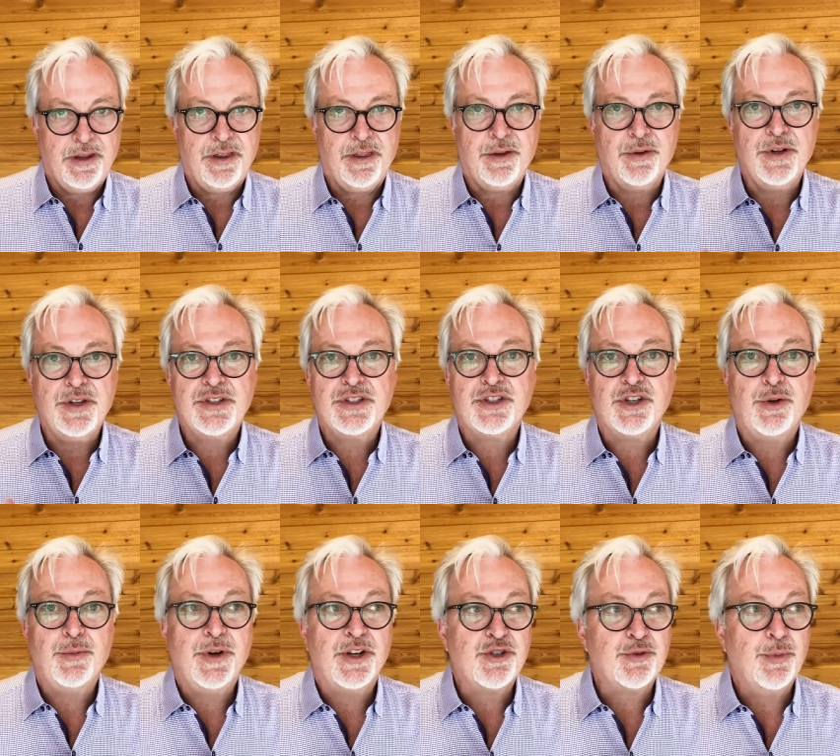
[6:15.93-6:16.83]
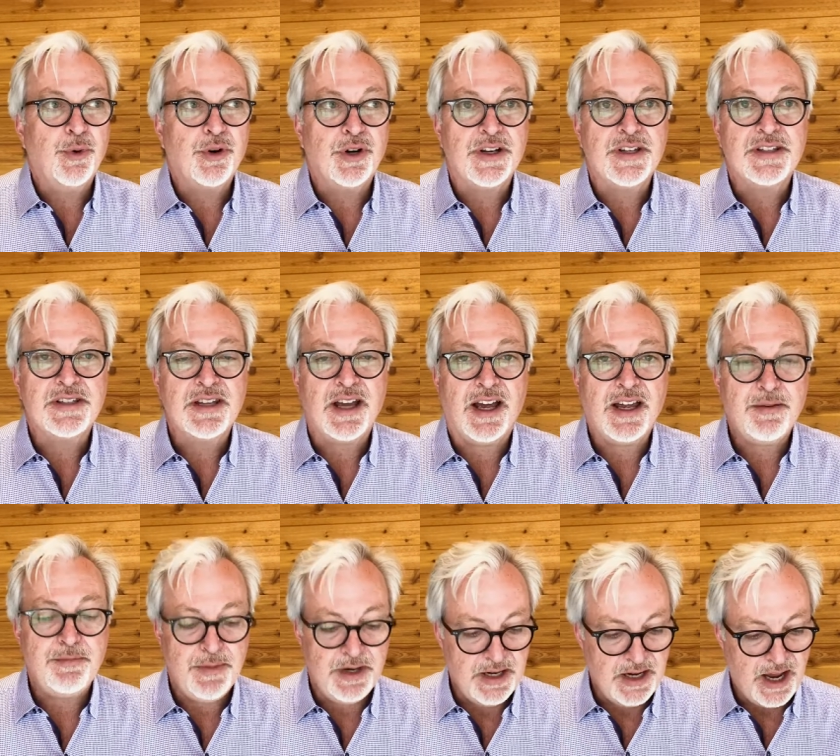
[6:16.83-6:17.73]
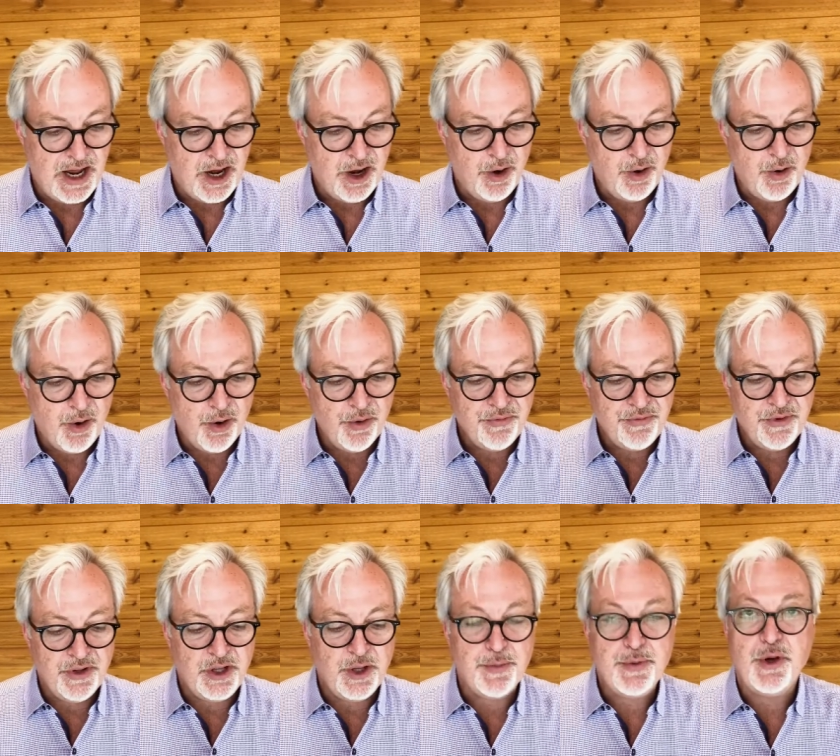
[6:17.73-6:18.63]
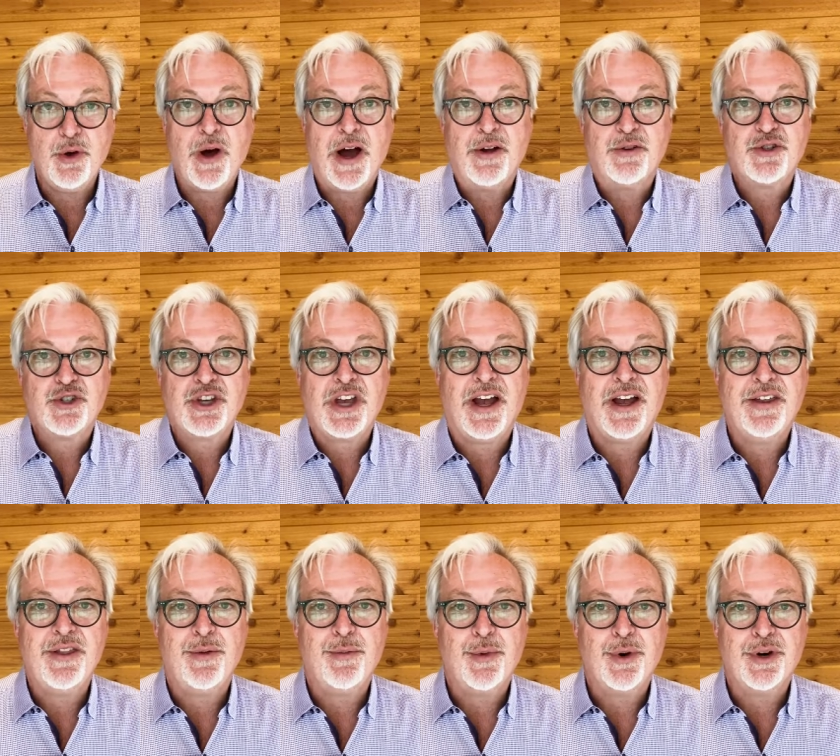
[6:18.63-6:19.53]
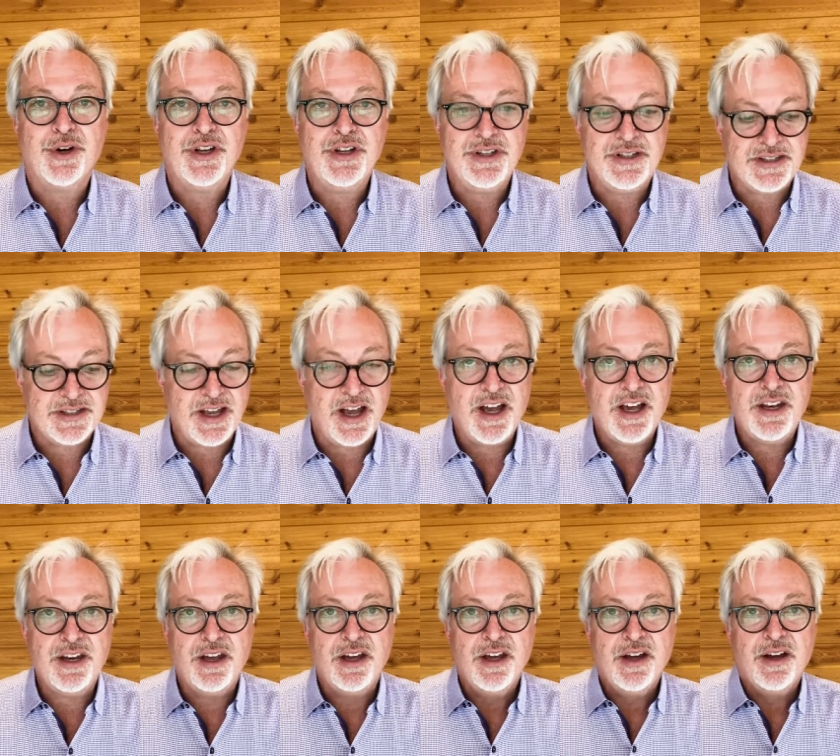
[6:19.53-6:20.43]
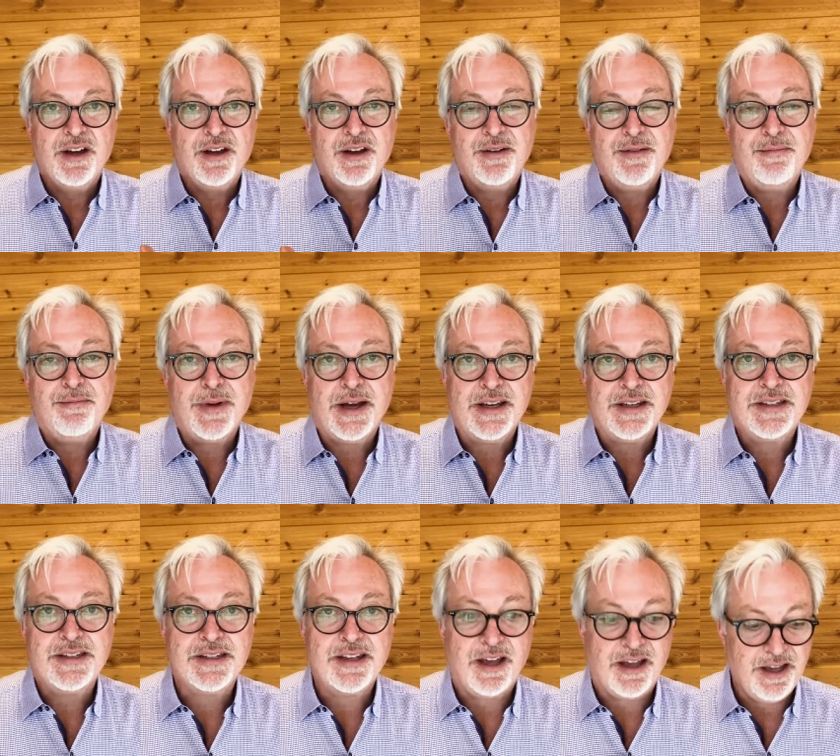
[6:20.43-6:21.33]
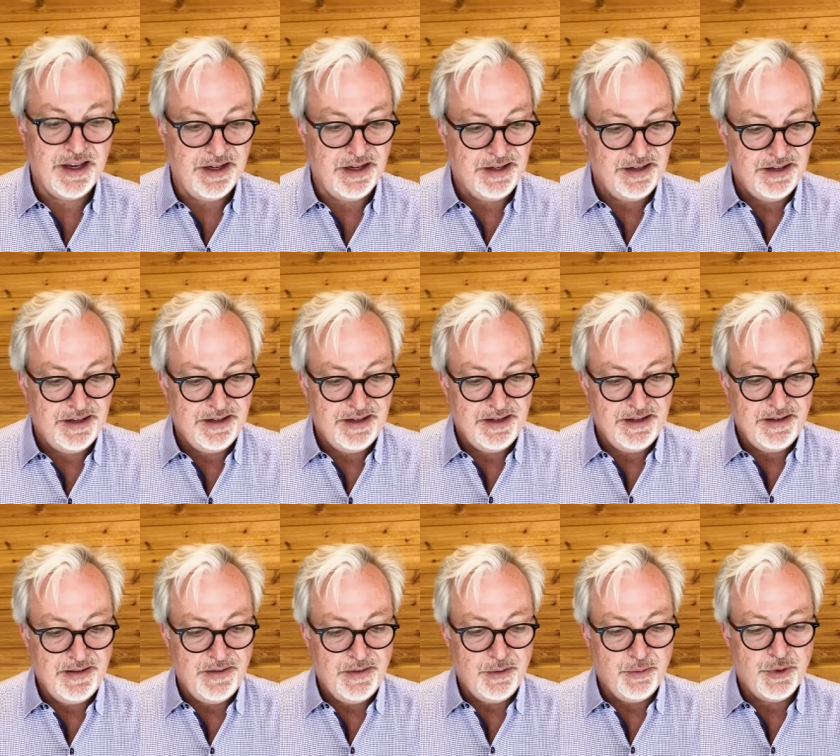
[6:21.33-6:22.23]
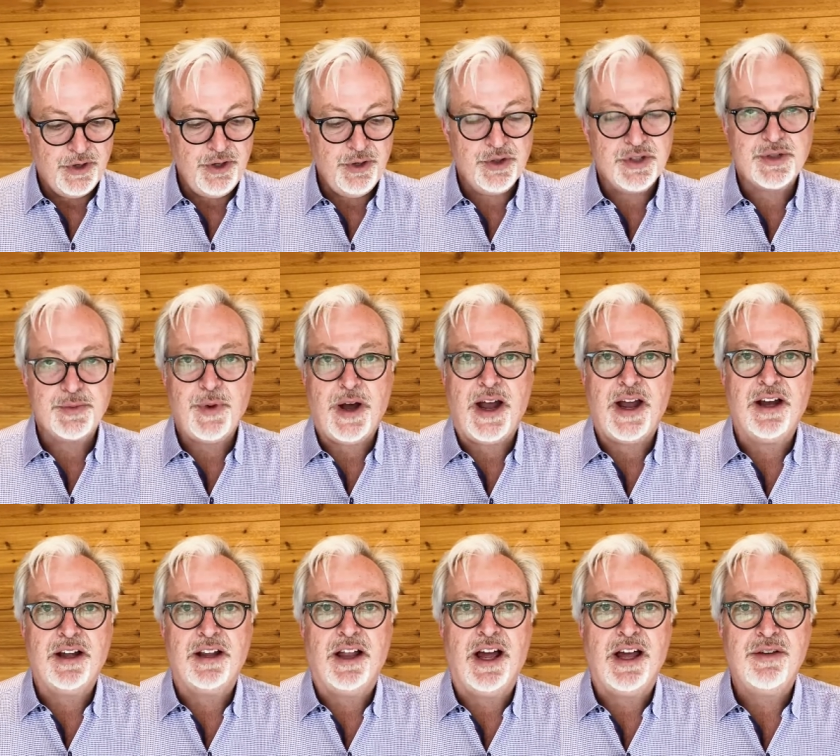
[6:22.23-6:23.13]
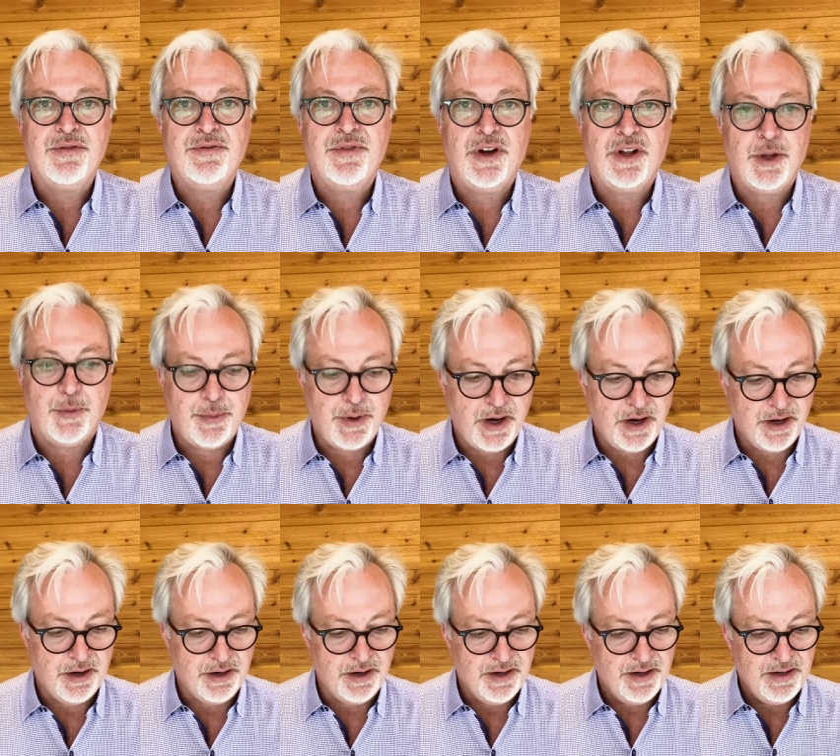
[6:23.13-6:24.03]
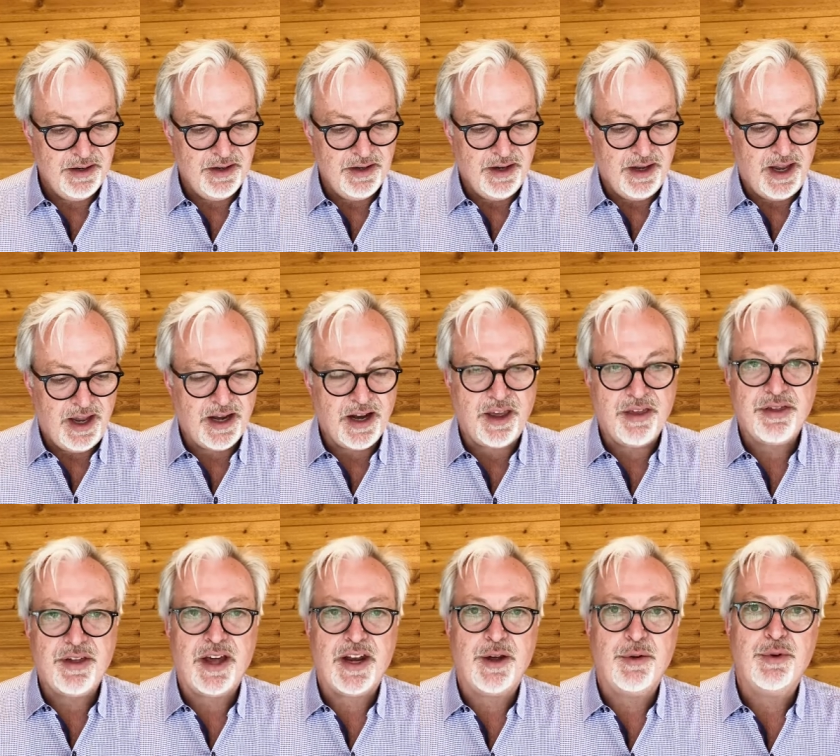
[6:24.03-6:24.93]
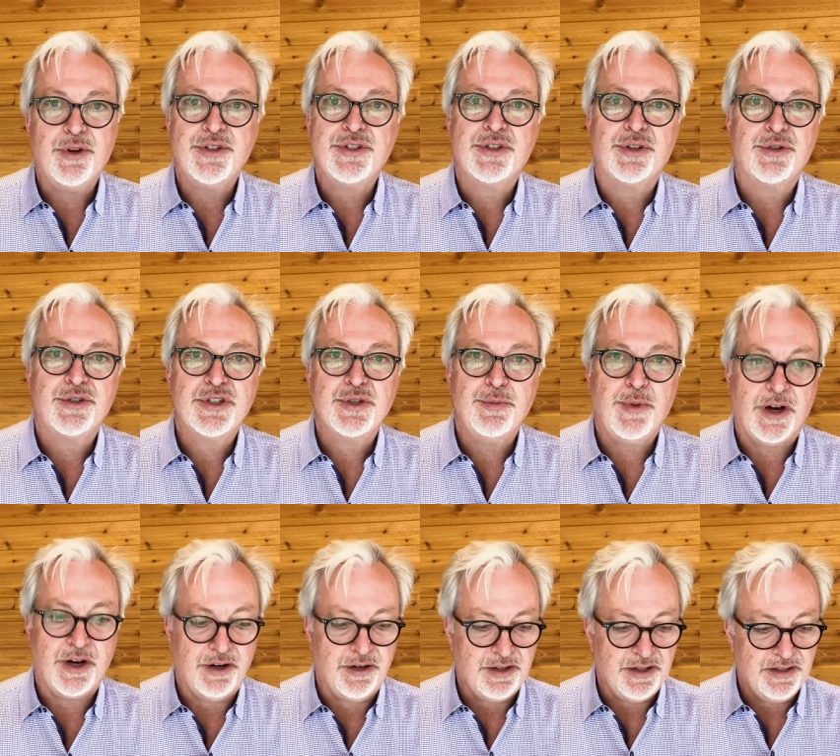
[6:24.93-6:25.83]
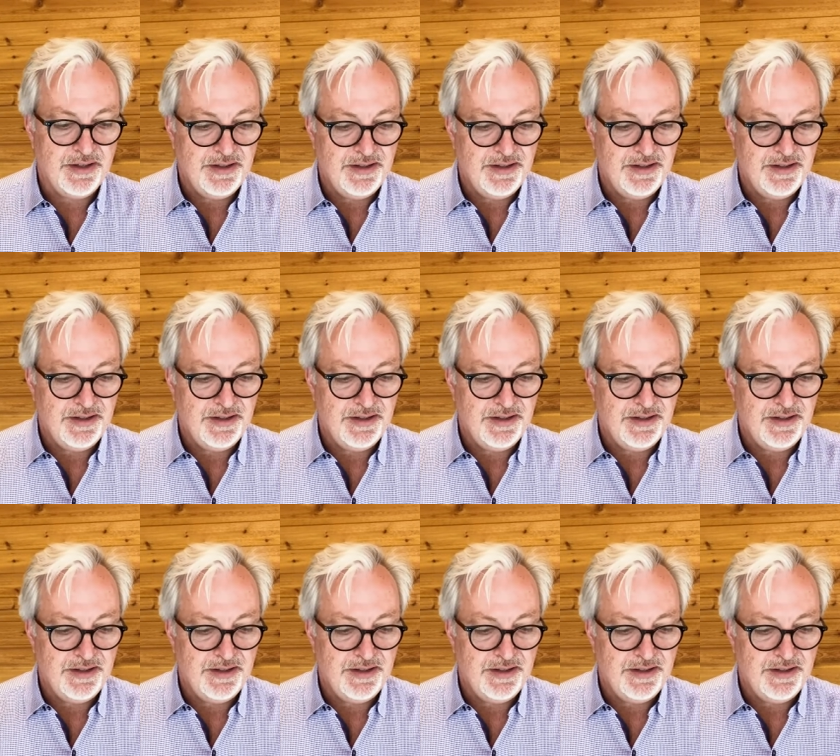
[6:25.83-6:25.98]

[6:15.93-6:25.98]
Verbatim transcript: There is so much more inside me now. Oh, Philip, you outshine the morning sun, my son. When you smile, I fall apart, and I thought I was so smart.